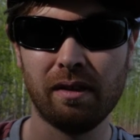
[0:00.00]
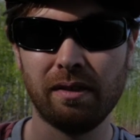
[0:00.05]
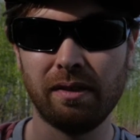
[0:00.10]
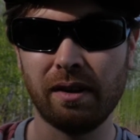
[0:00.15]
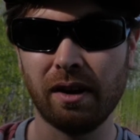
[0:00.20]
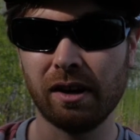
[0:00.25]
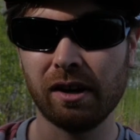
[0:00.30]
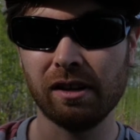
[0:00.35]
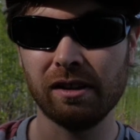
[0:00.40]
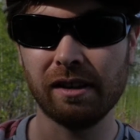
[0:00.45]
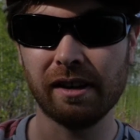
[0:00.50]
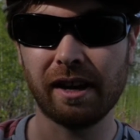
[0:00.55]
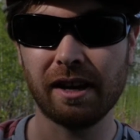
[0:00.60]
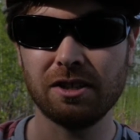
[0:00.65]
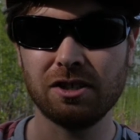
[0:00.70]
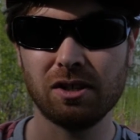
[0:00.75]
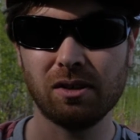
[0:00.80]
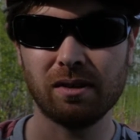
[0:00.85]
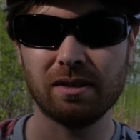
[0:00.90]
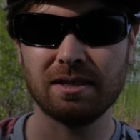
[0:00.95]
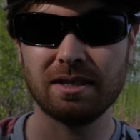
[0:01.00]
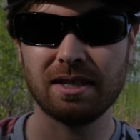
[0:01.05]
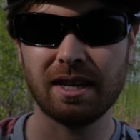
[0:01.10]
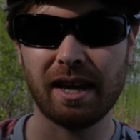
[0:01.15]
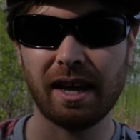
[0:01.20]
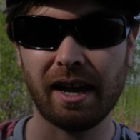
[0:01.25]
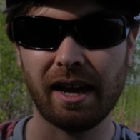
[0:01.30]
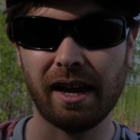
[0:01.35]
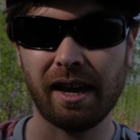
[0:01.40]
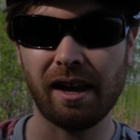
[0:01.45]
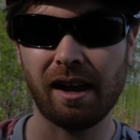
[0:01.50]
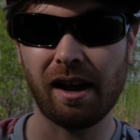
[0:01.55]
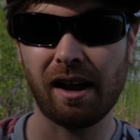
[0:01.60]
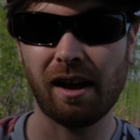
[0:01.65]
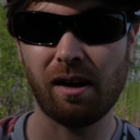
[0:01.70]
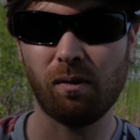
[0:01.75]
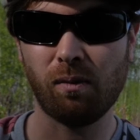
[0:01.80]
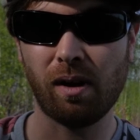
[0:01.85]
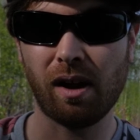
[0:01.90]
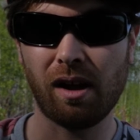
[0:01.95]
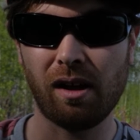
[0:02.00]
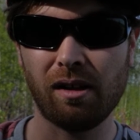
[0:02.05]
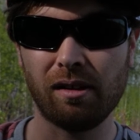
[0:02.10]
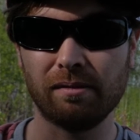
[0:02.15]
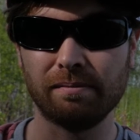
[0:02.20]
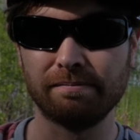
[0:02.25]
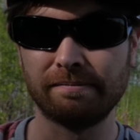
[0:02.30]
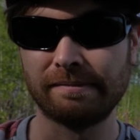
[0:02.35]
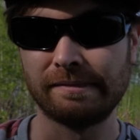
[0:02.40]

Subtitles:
they're gonna look at you and say, well,